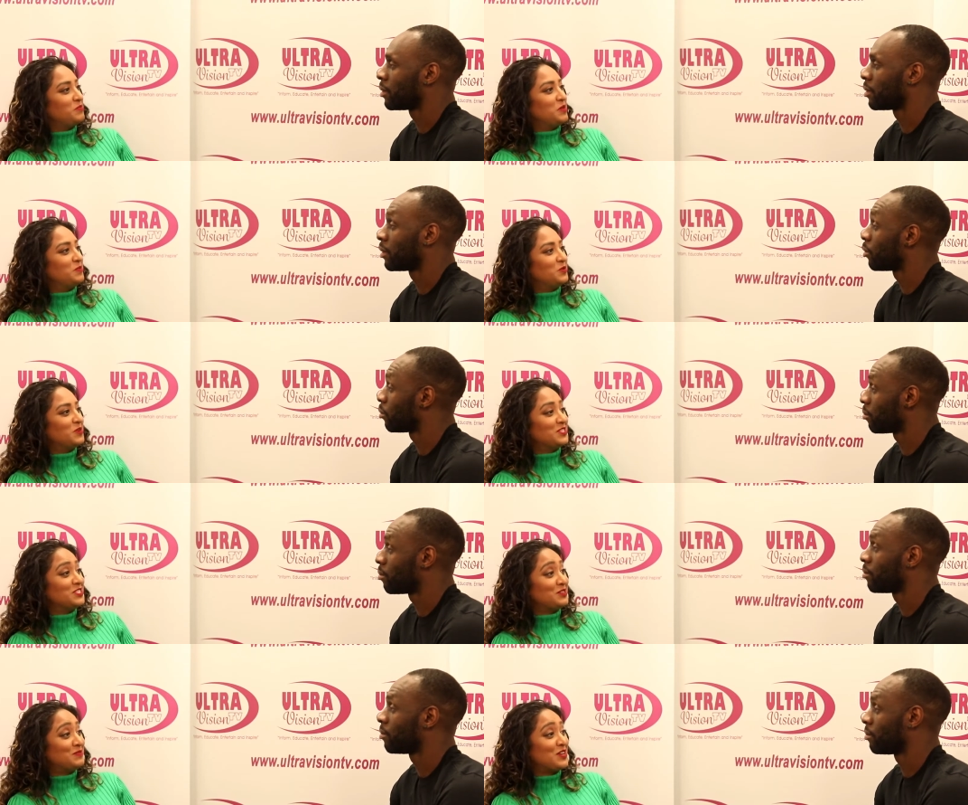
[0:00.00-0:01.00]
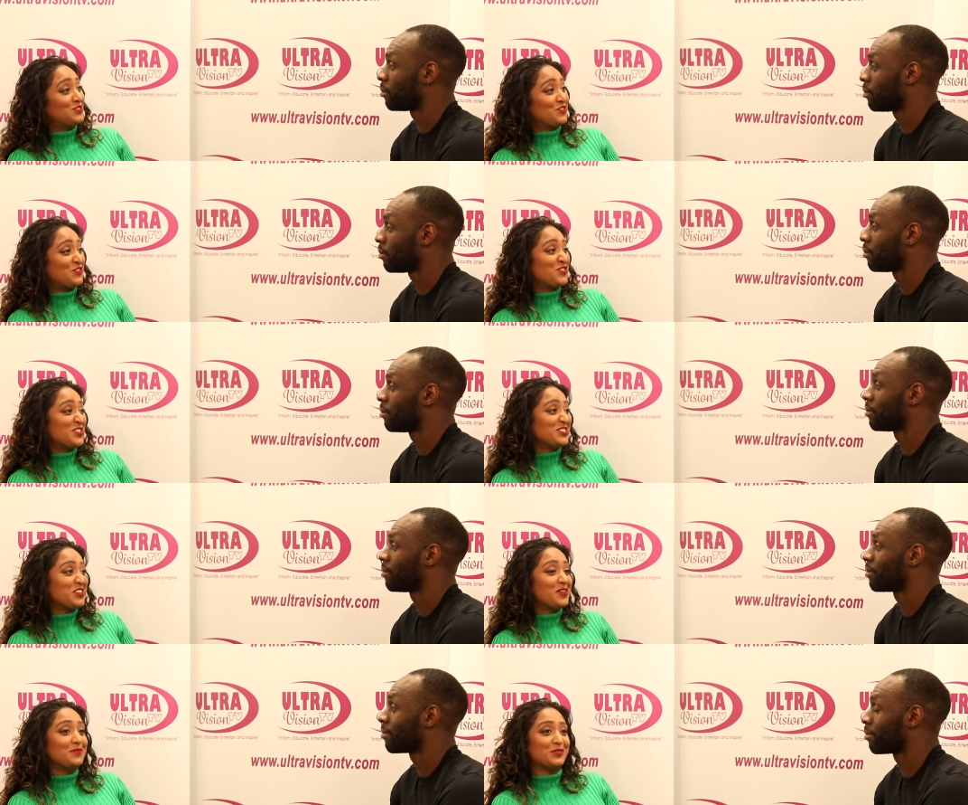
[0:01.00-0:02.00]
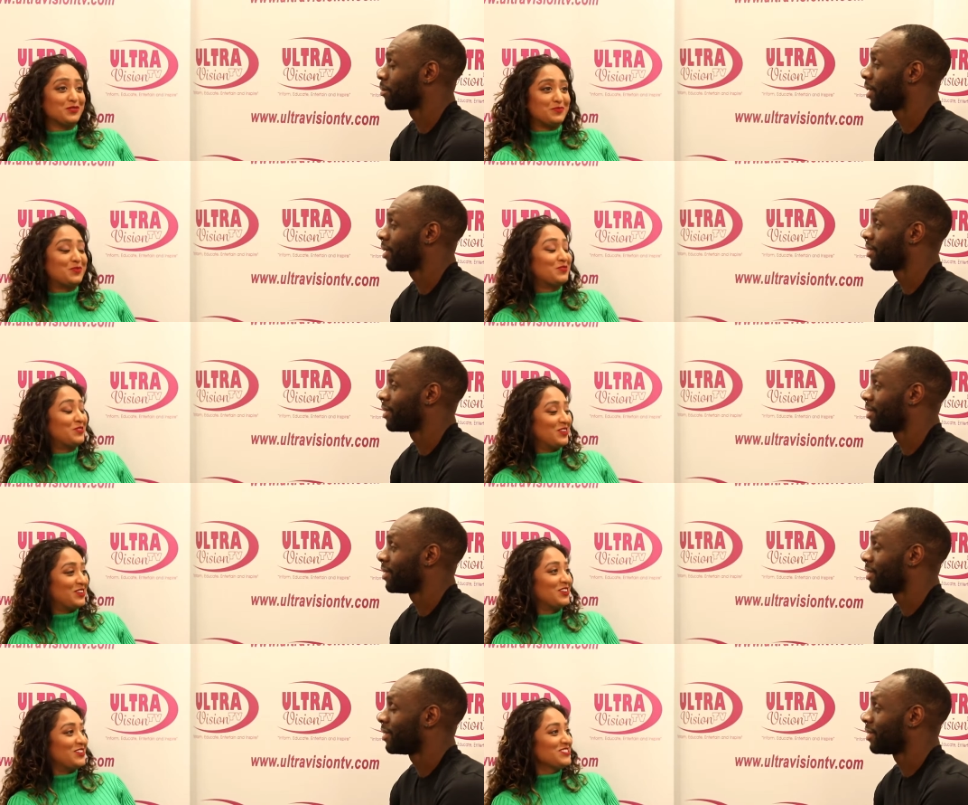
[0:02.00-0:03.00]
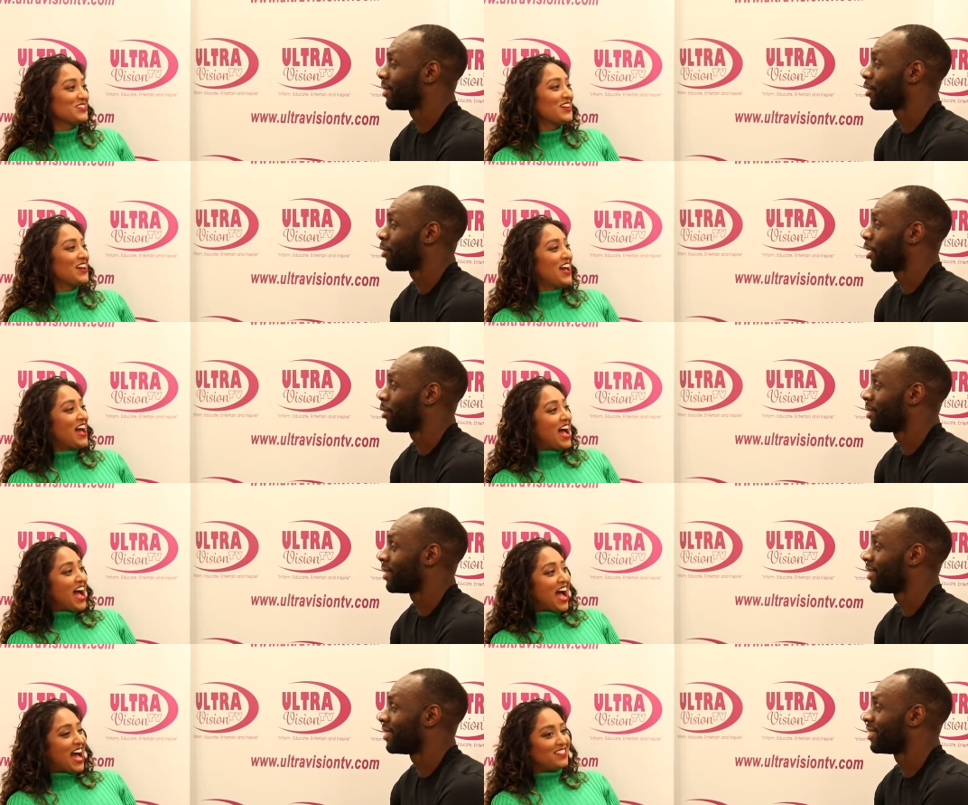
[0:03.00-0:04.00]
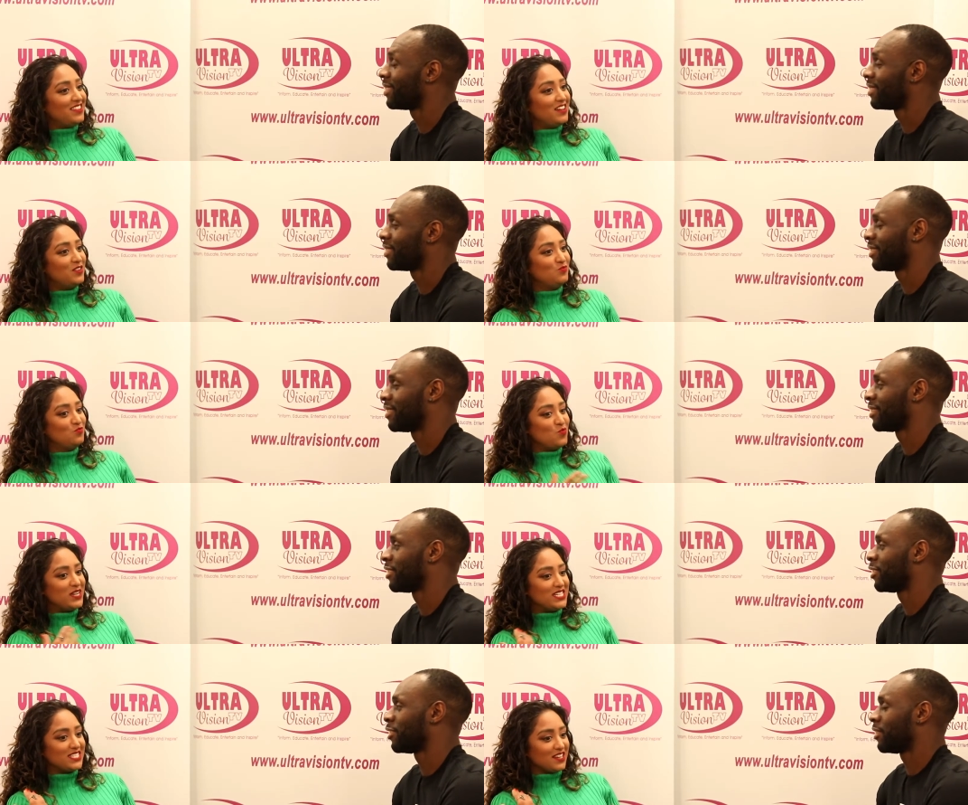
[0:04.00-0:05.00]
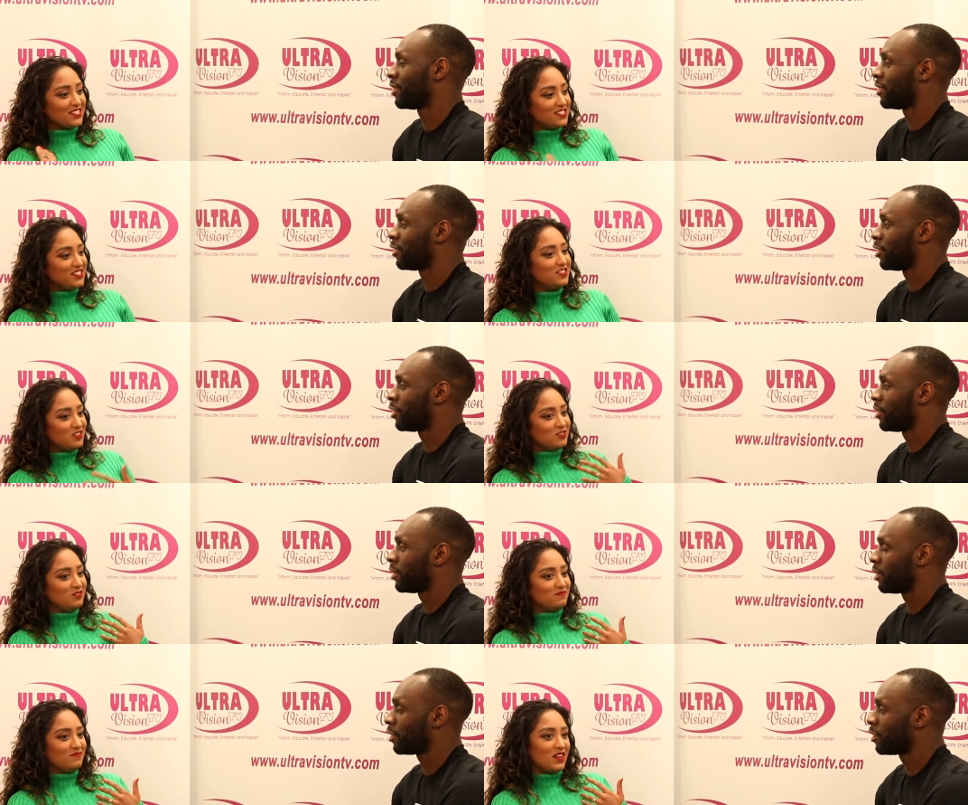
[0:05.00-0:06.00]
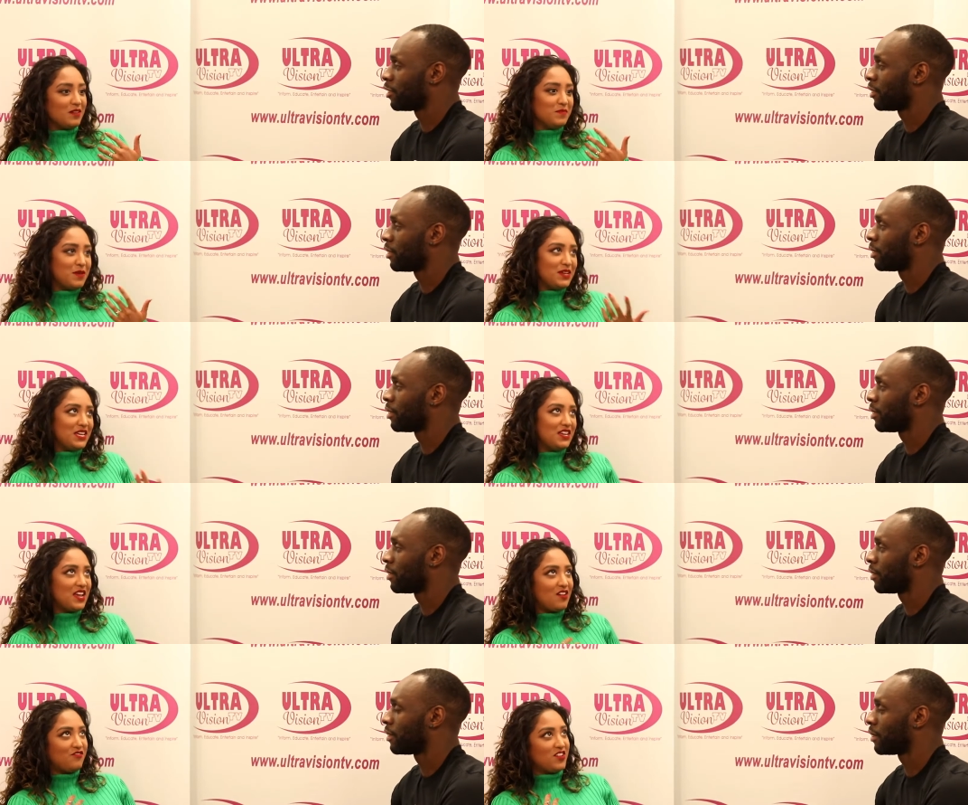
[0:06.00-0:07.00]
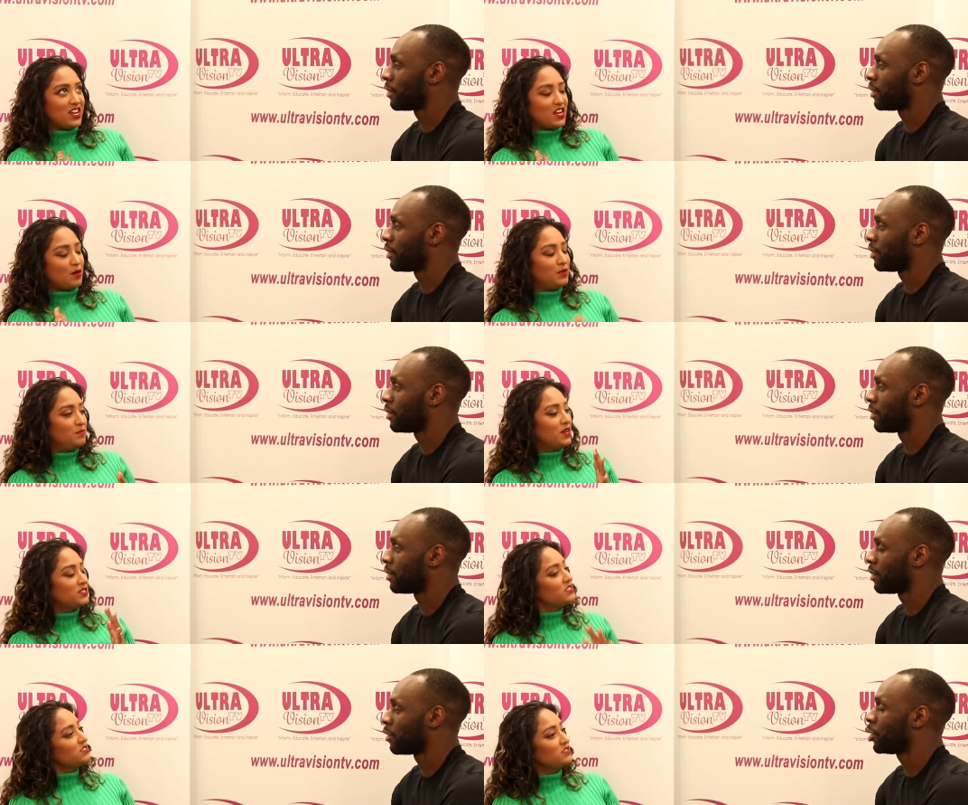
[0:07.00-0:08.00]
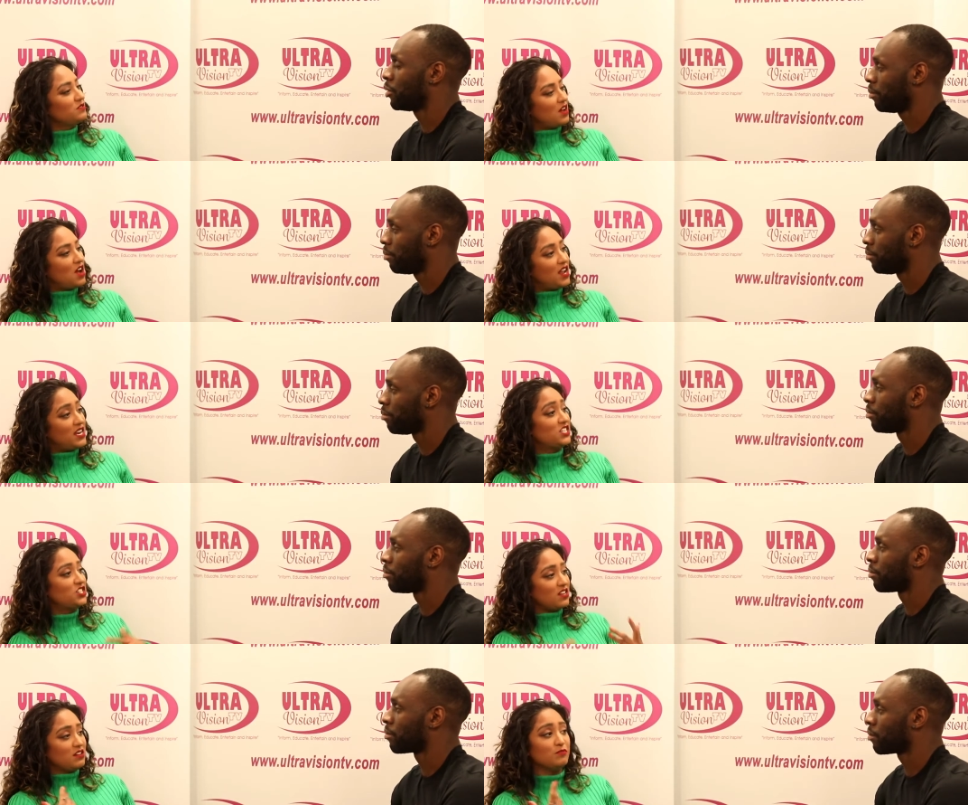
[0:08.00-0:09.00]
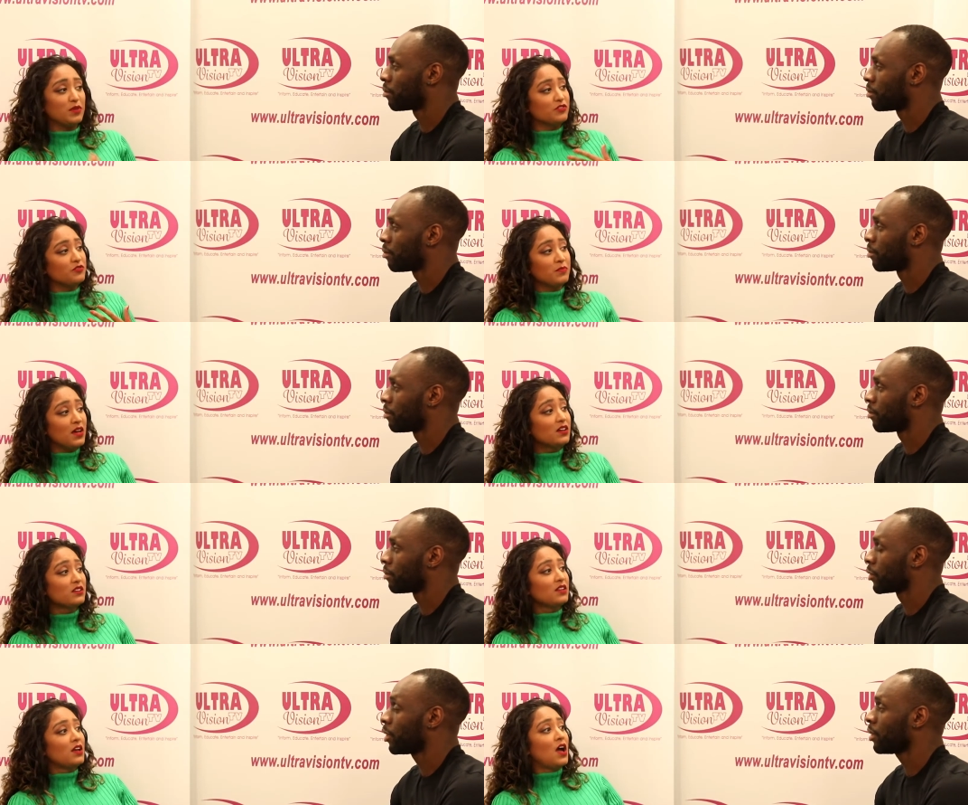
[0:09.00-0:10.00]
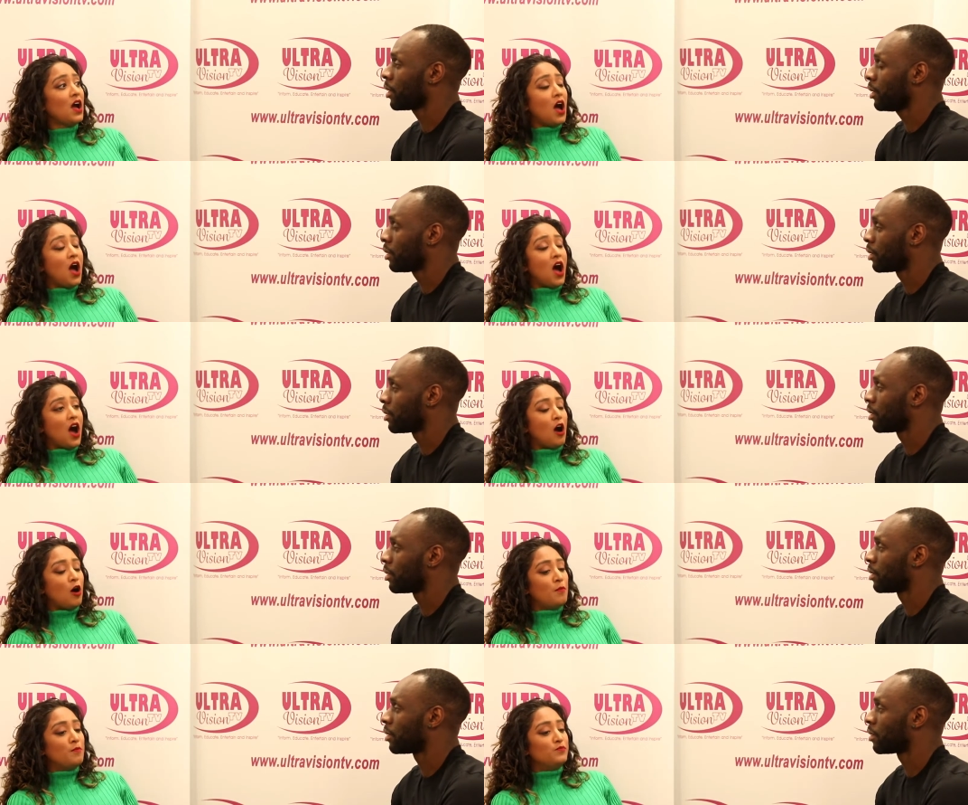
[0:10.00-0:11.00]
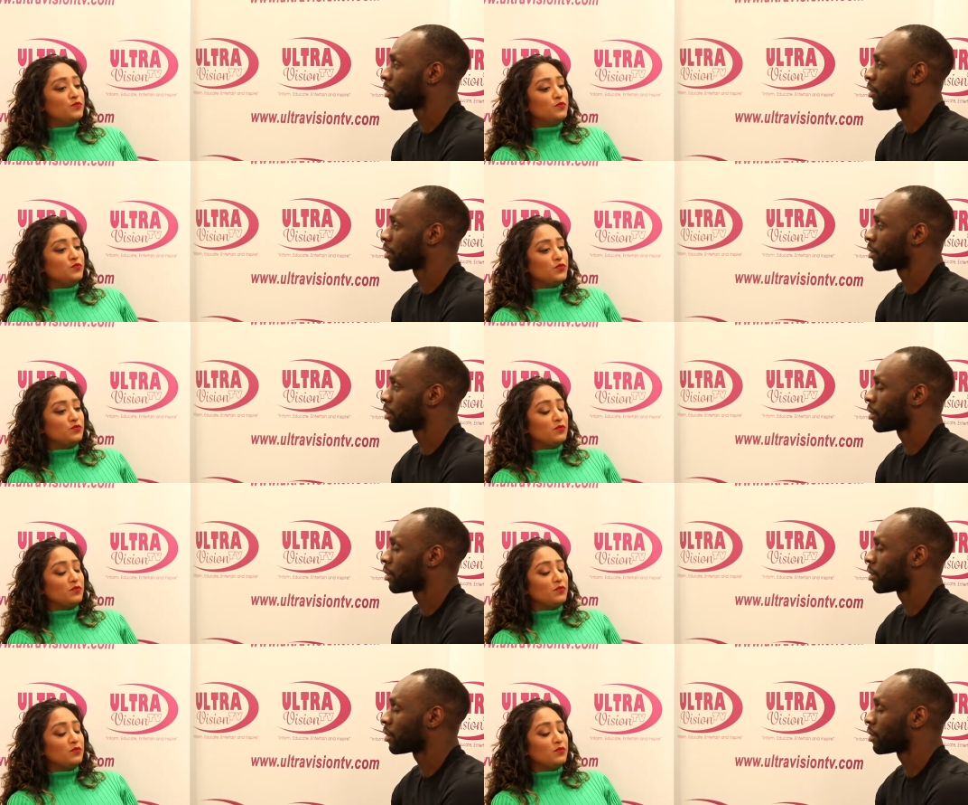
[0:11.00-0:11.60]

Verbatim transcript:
Speaker 1: people into the place for our first time. That was right. pretty good. Wow. And then we started to do like maybe every couple of months and it just kind of built from there. Okay. Um,